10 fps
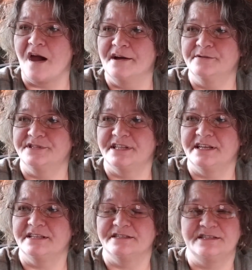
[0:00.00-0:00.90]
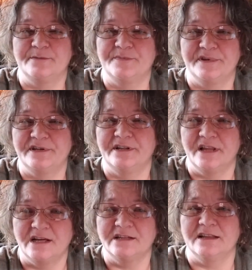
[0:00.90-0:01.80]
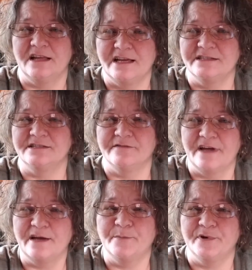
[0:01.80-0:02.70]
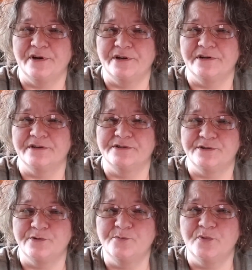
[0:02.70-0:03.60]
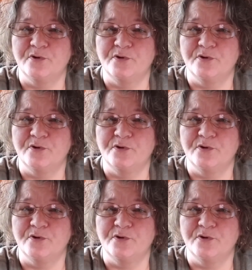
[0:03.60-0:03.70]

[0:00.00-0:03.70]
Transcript: I was thinking something along the lines of hamburger soup